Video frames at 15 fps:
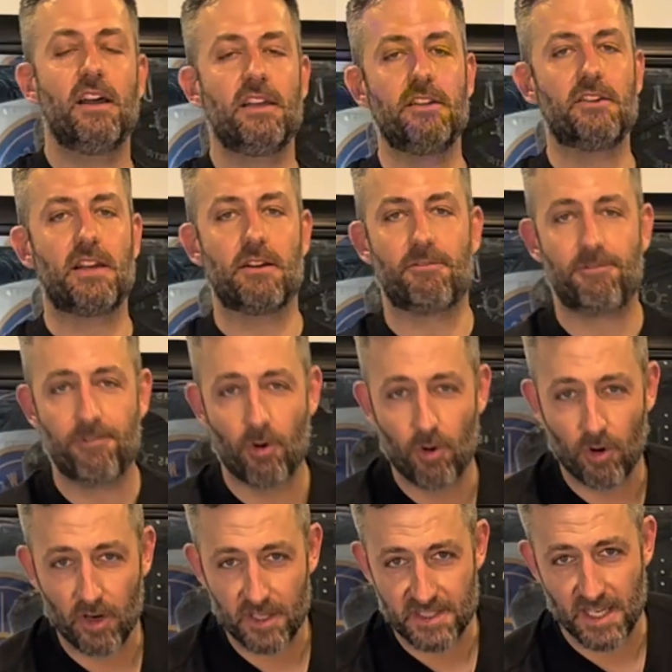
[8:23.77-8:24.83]
You get
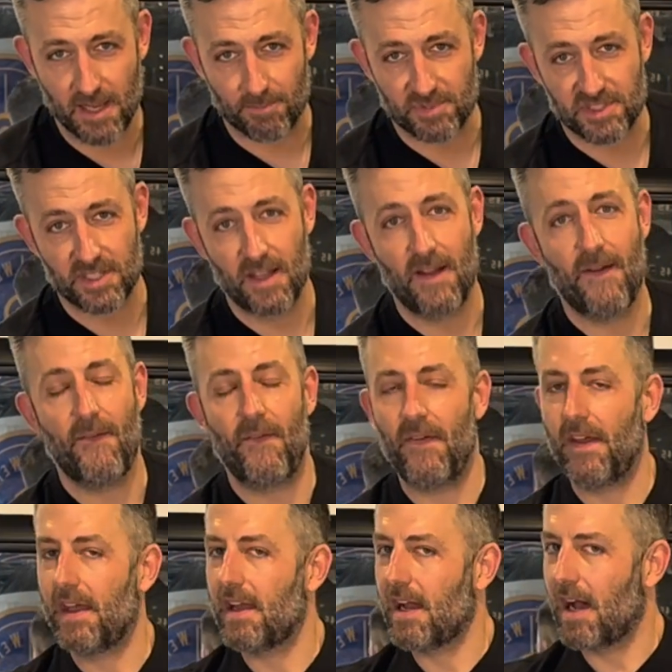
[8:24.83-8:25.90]
4 attempts.
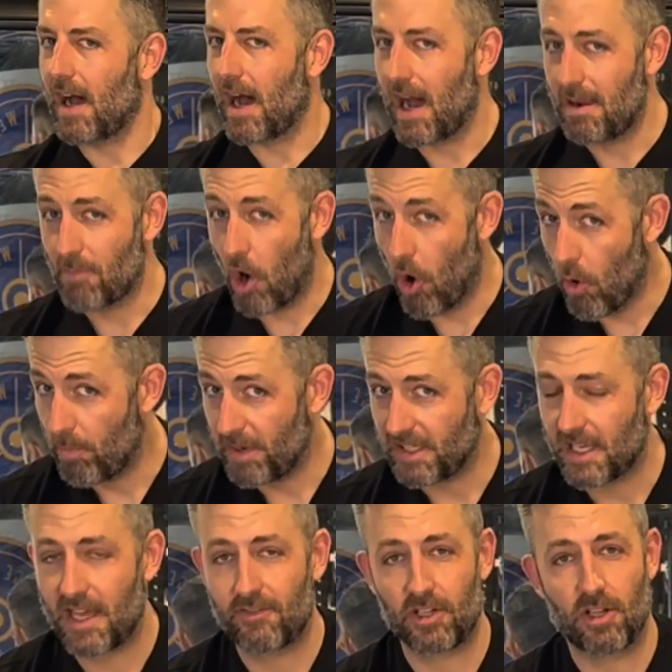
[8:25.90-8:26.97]
I'm hoping to
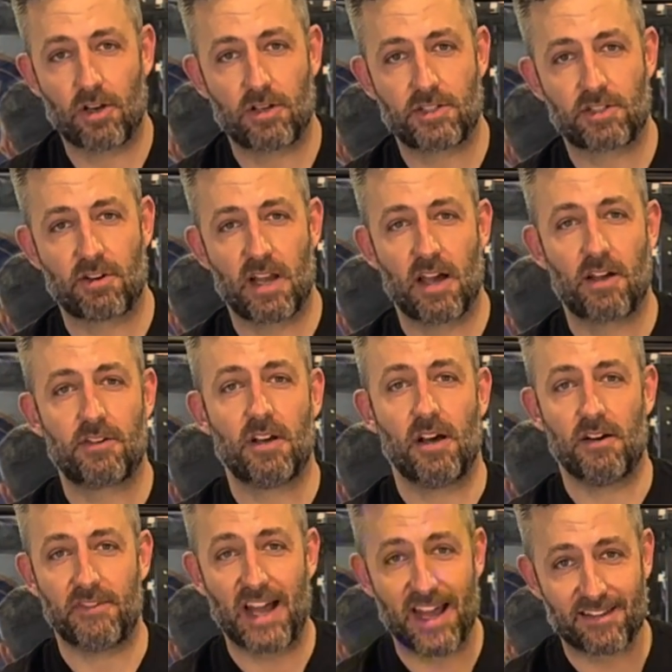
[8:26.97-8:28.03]
have a large crowd
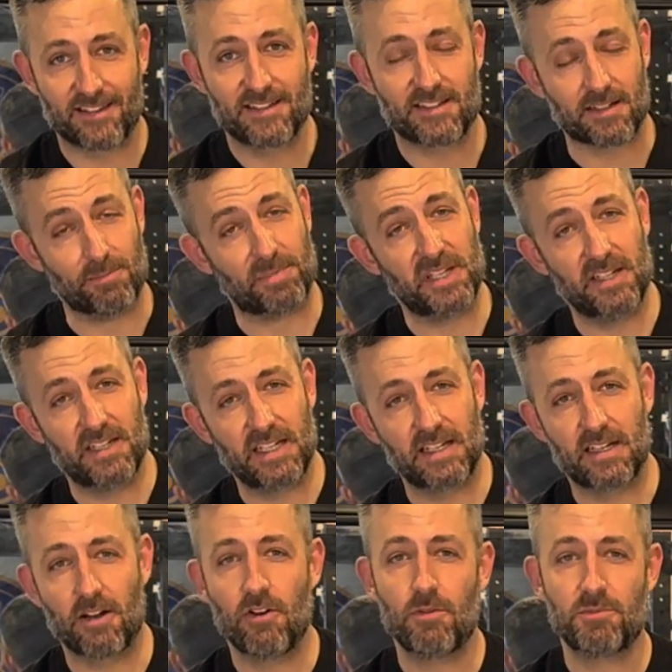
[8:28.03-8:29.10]
of athletes competing
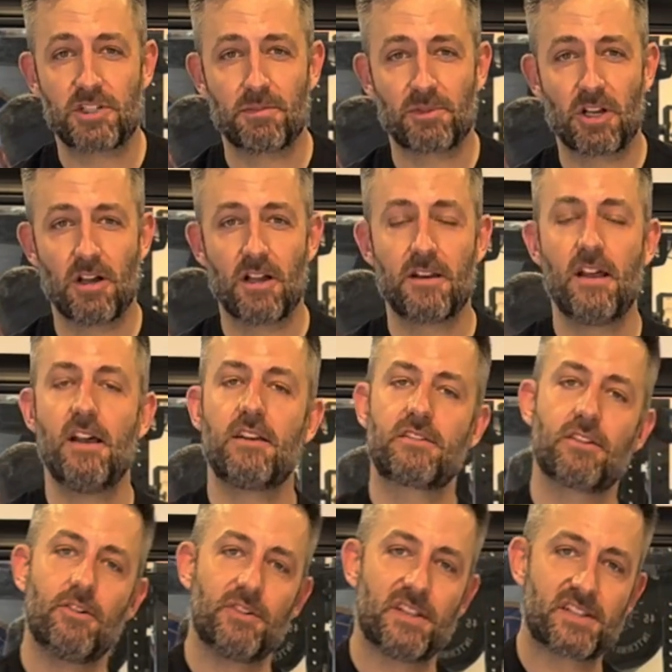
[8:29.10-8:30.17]
at HomeGymCon,
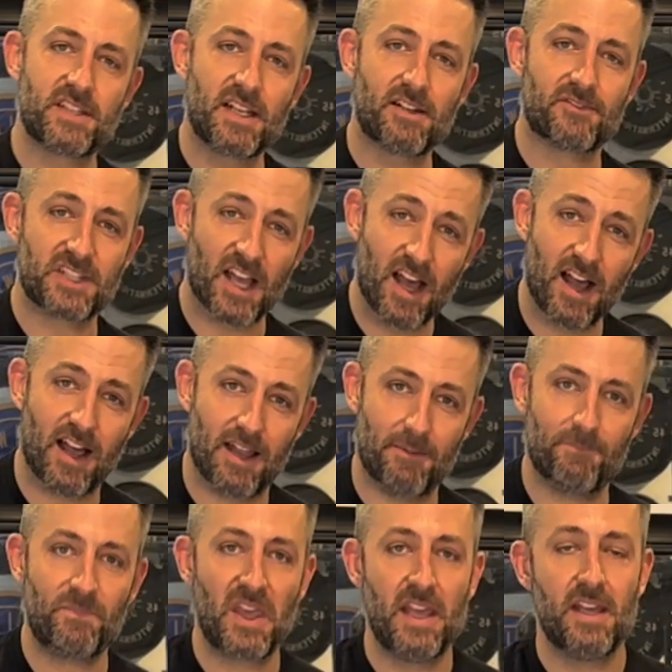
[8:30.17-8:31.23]
so in the sake of
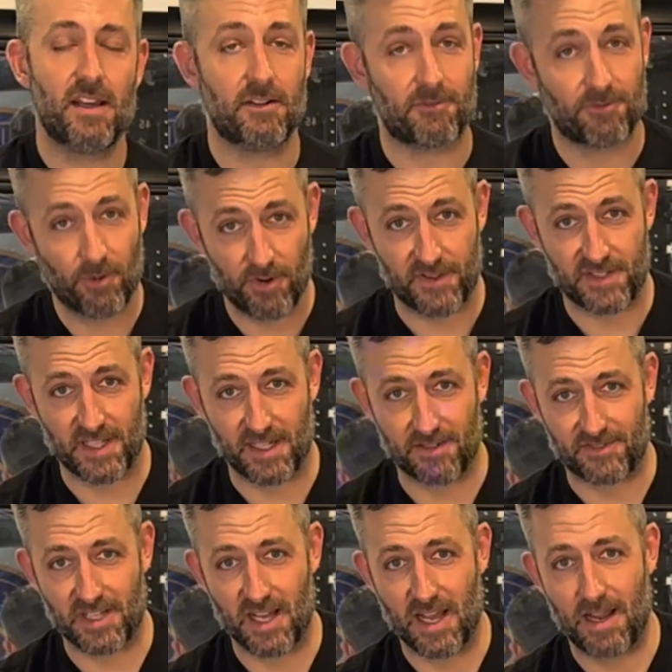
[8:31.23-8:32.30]
time, and for the sake of
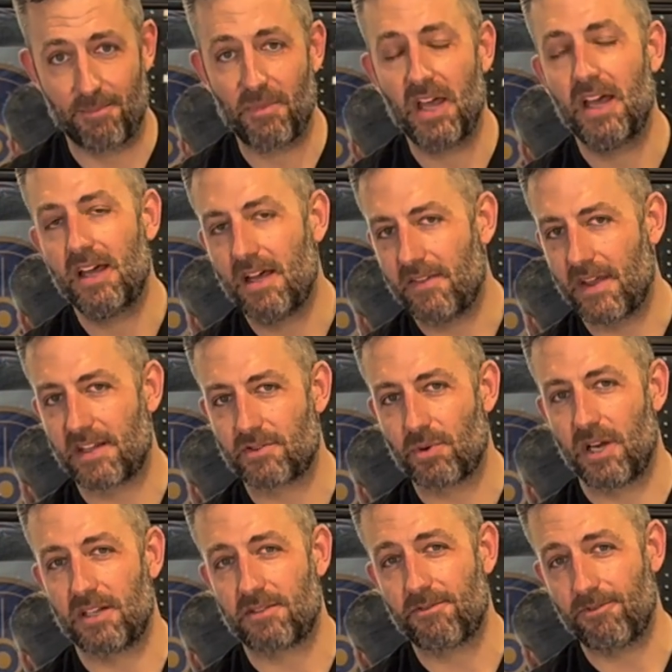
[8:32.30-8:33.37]
time, that's
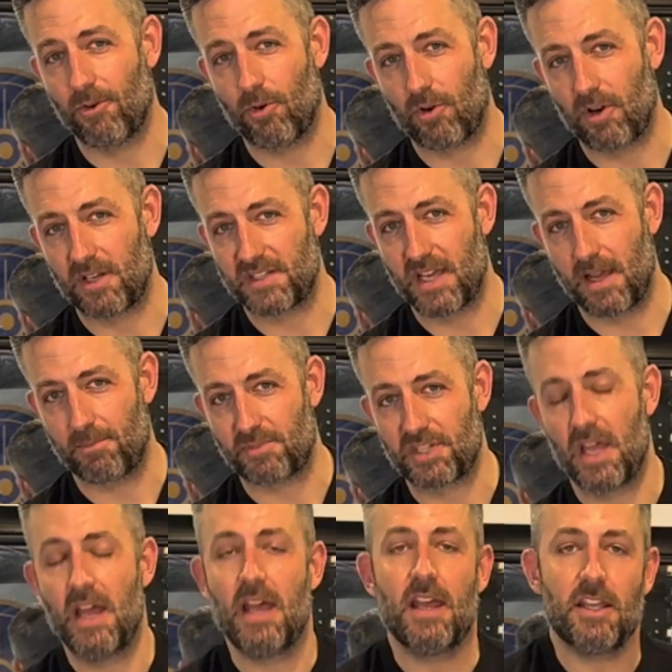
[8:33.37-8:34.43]
why it's 4 attempts.
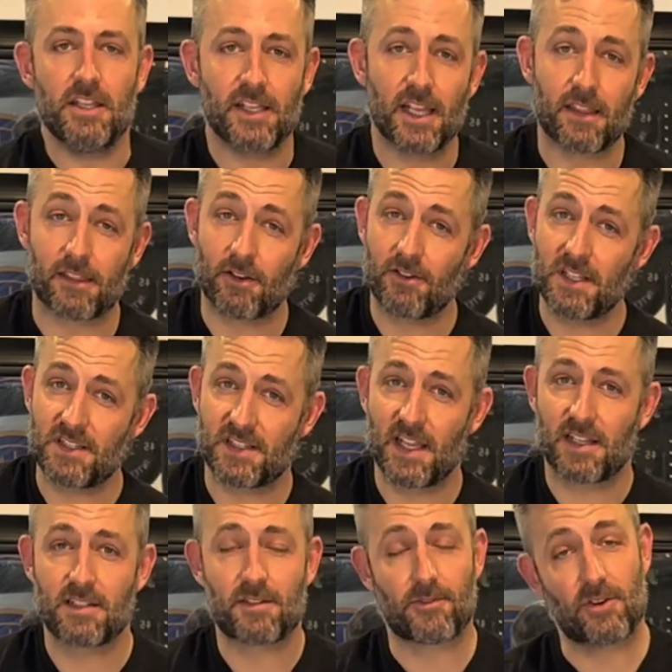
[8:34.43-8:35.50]
You get 30
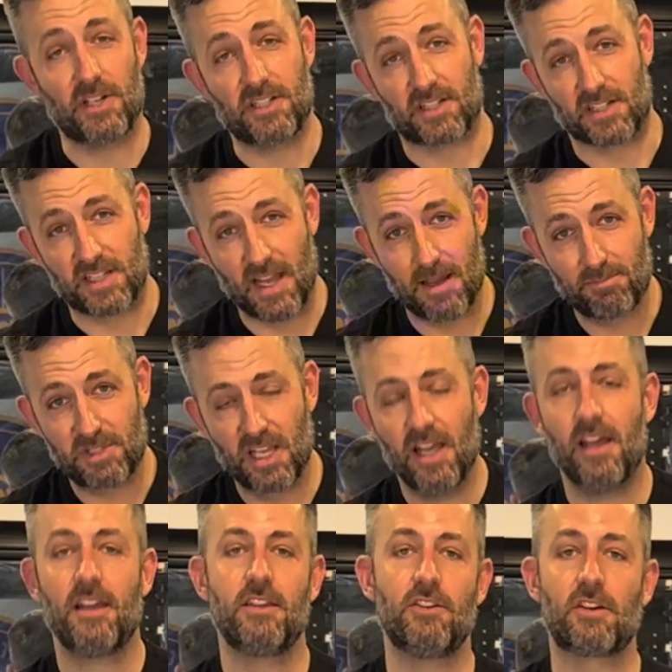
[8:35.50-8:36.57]
seconds for each attempt.
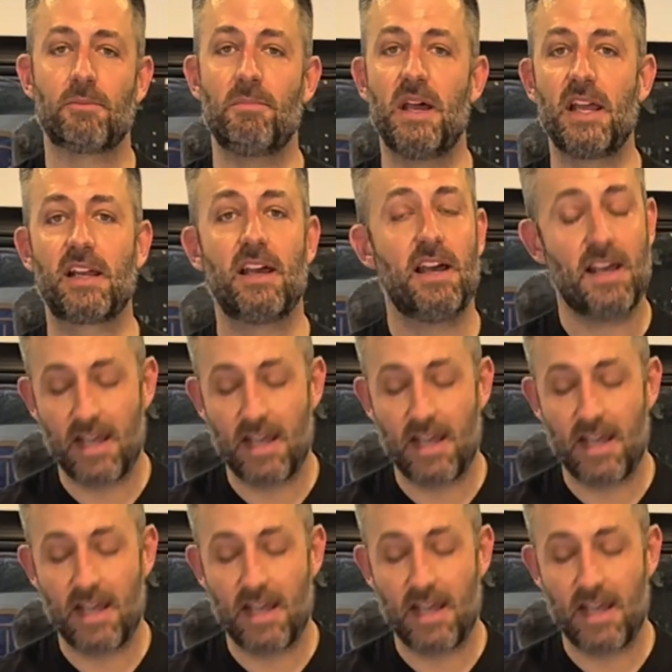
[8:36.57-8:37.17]
You can make